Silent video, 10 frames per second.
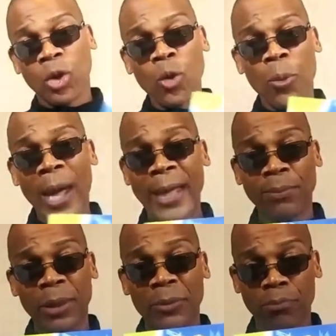Cooper hadn't
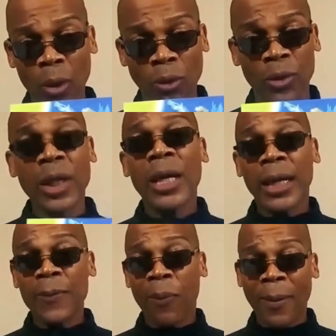been murdered,
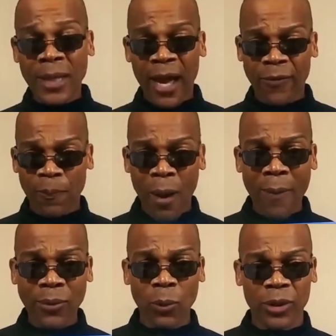he'd probably have a
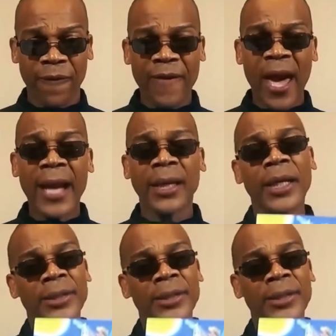problem with the fact